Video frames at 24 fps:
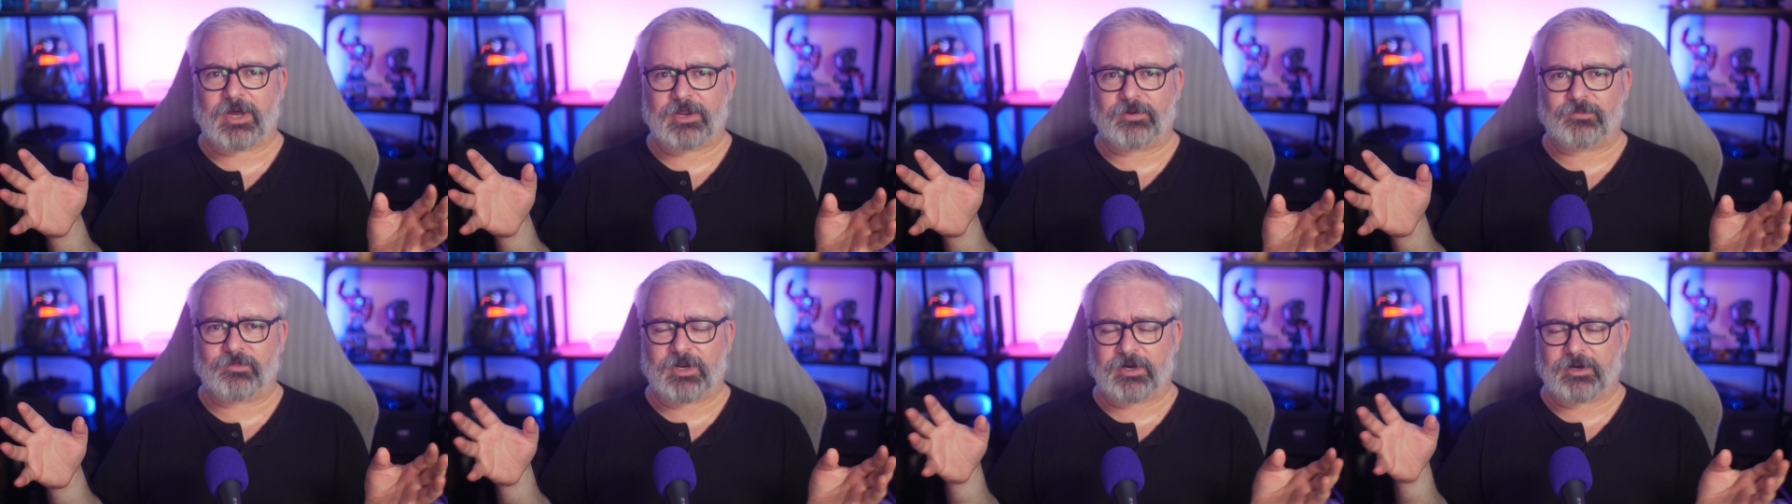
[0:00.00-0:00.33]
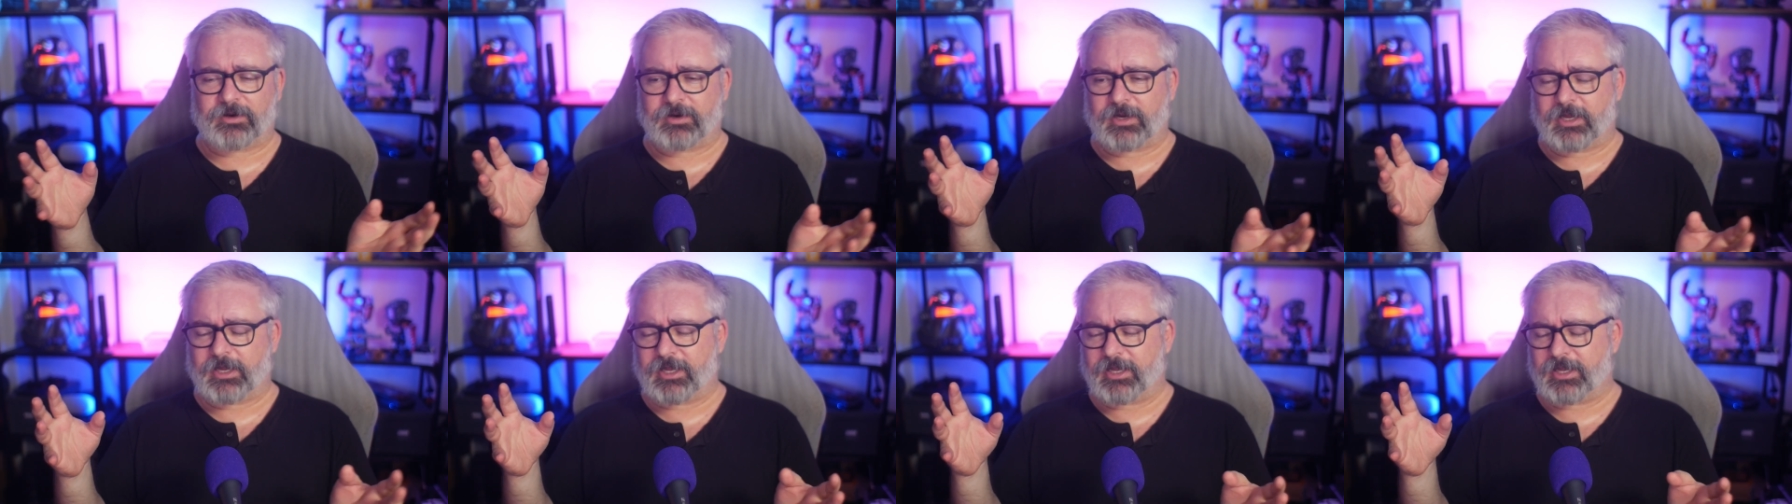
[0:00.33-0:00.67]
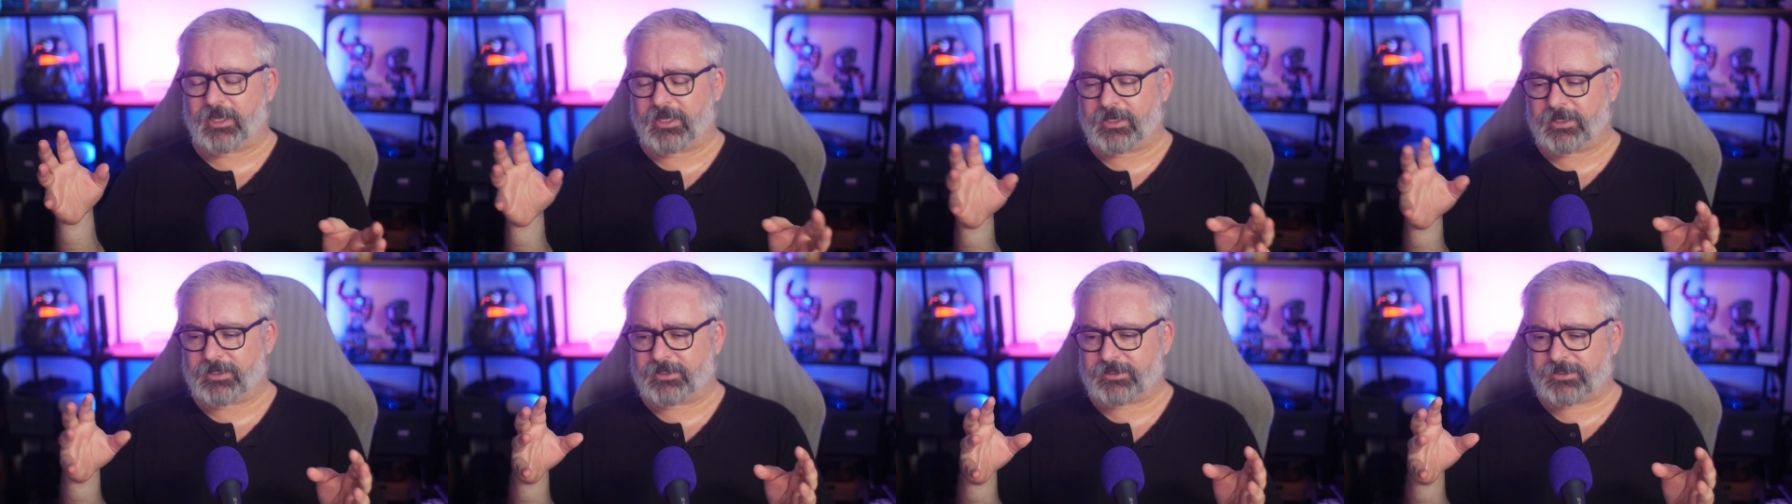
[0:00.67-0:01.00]
one
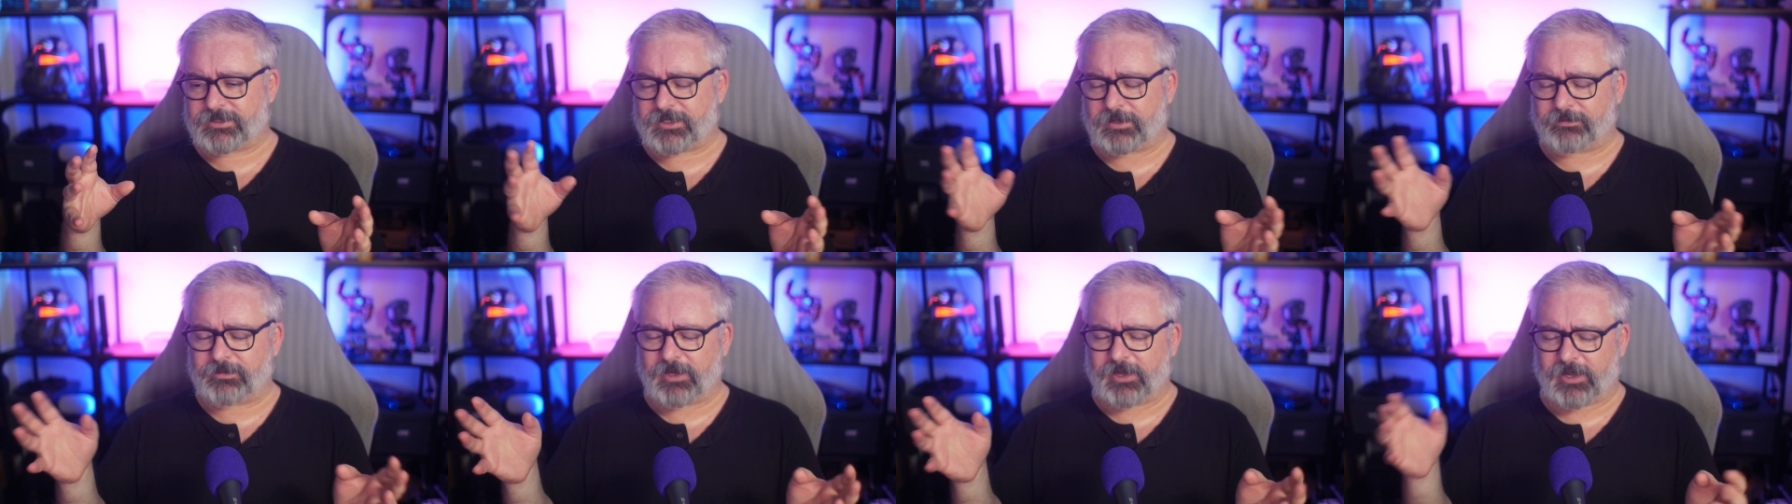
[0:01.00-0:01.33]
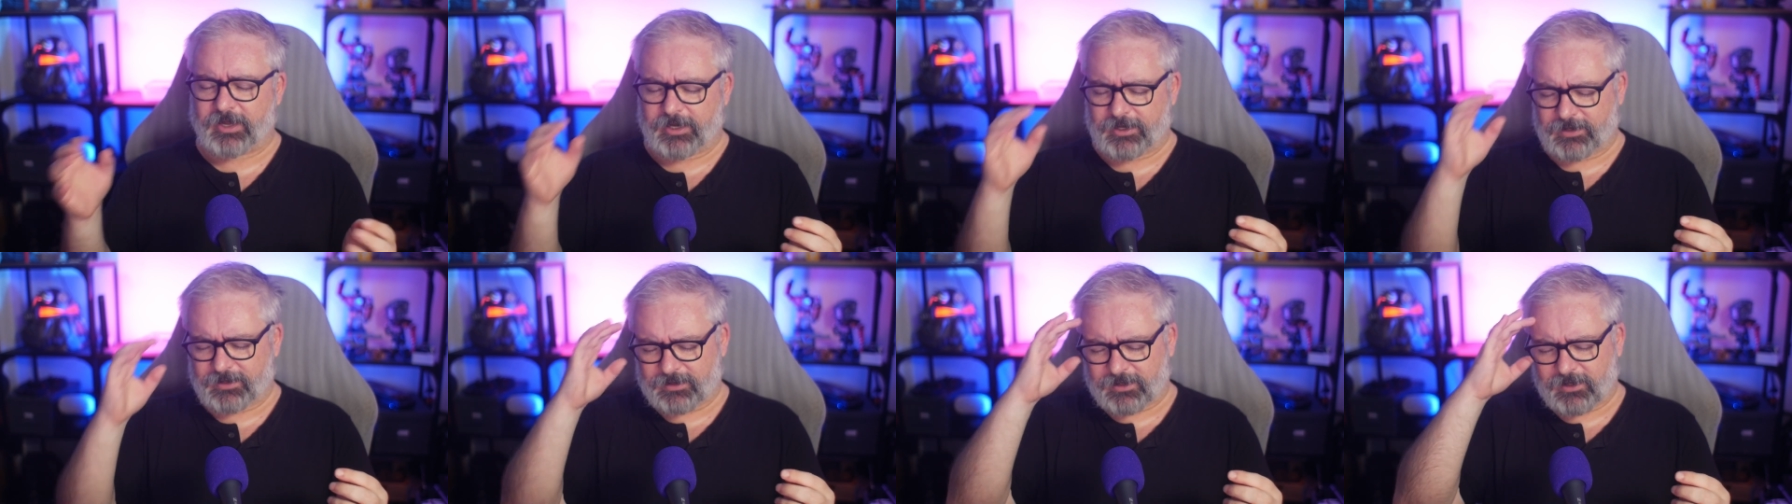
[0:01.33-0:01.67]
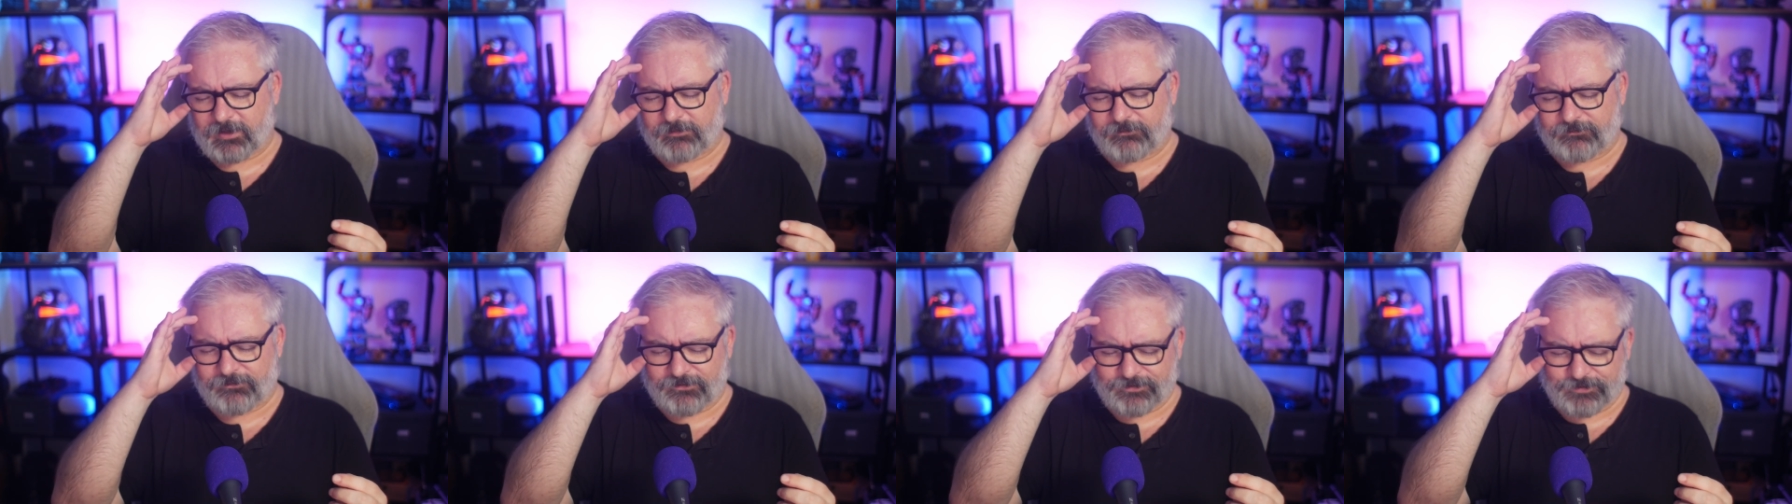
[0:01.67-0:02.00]
where some guy,
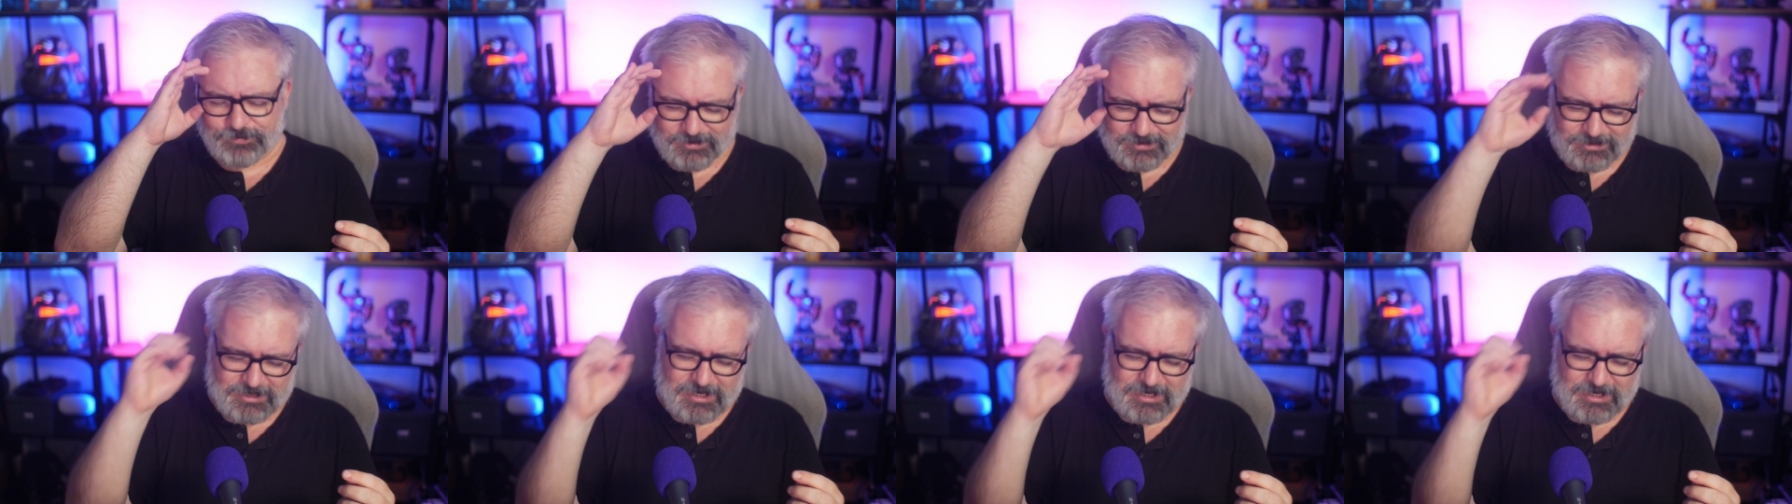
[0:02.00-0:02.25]
oh,